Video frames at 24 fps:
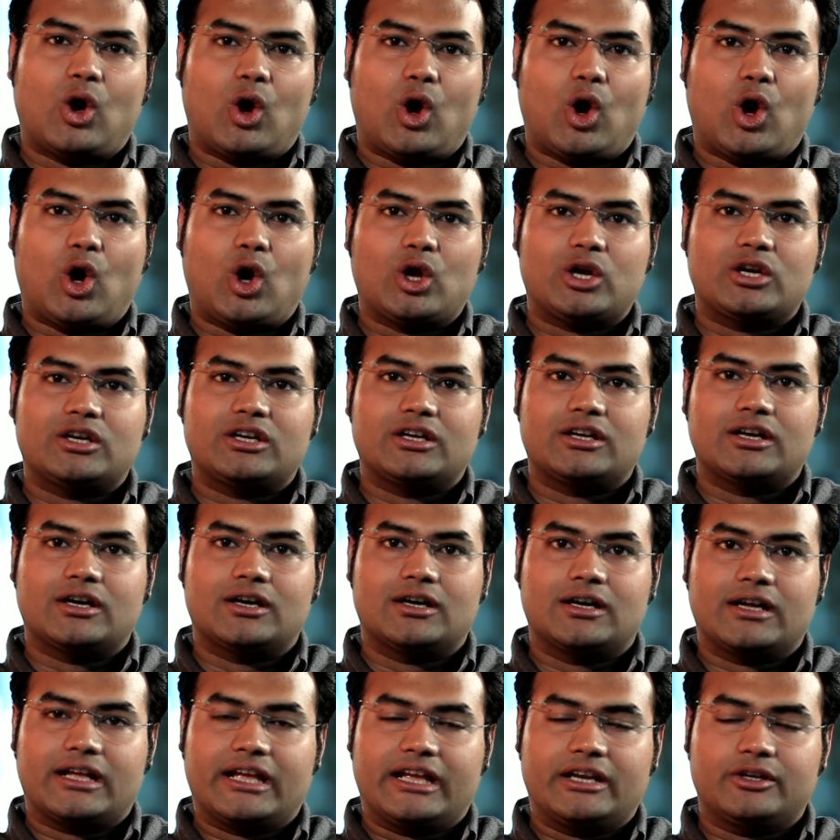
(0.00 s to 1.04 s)
on
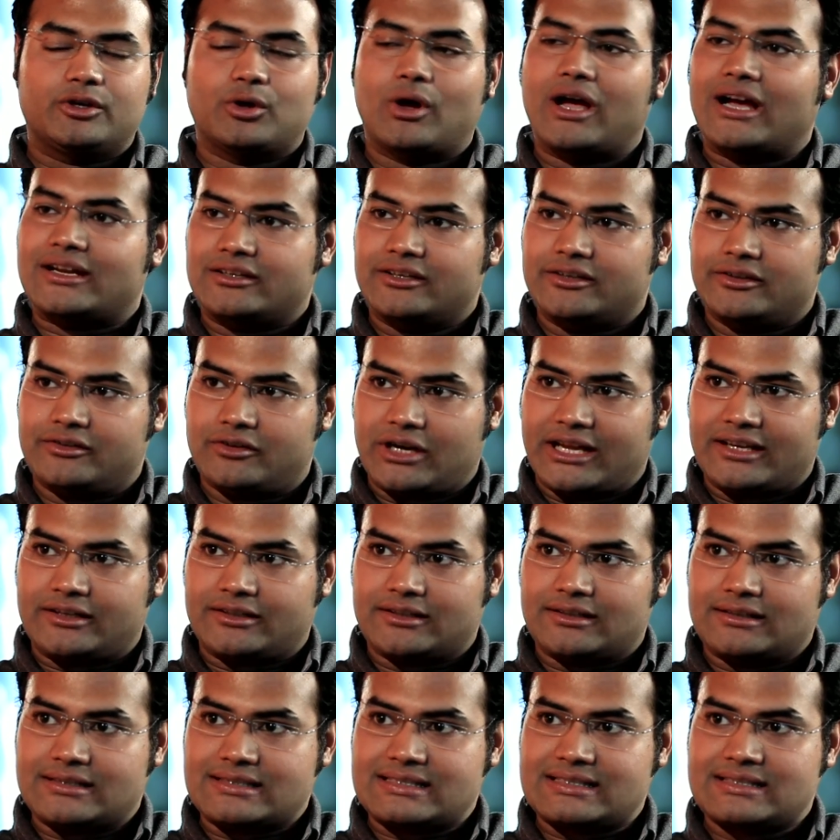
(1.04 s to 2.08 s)
Indo-Anglian
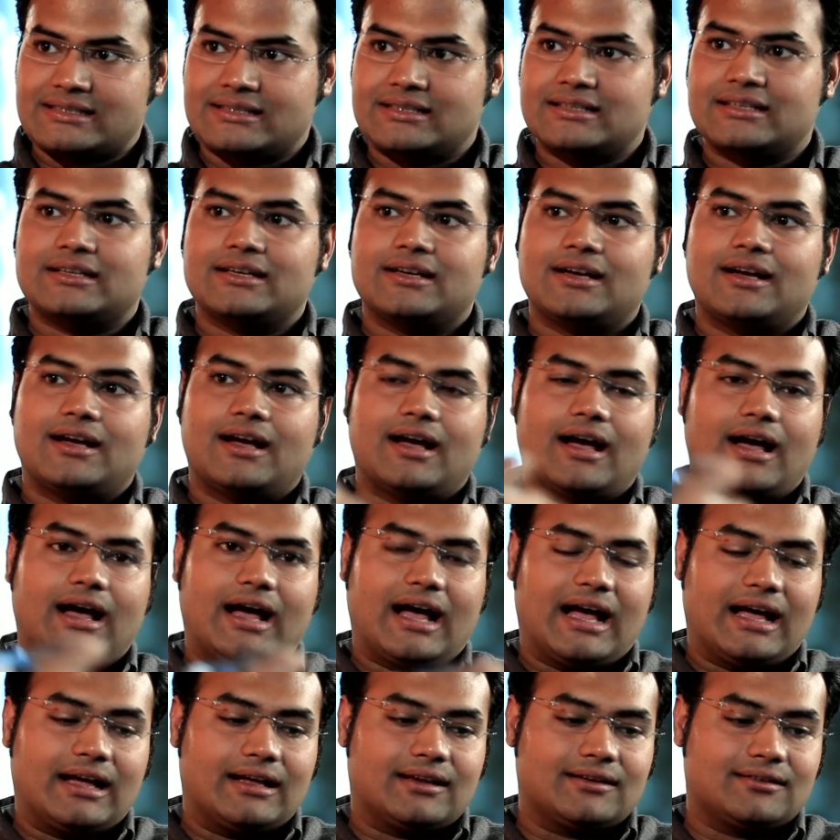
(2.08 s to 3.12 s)
writers.
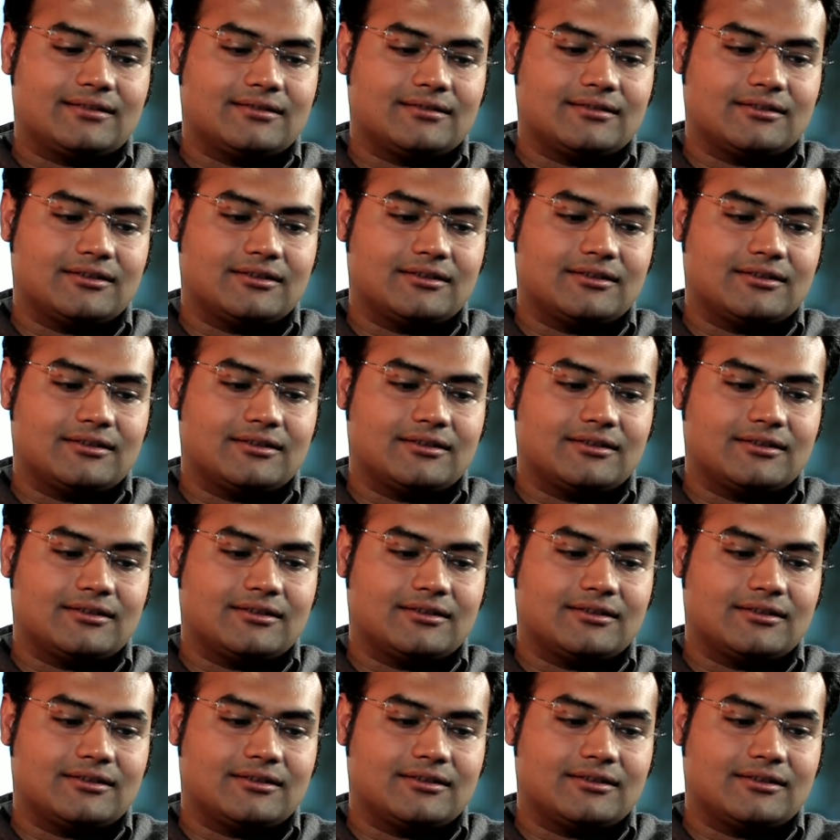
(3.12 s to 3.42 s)
And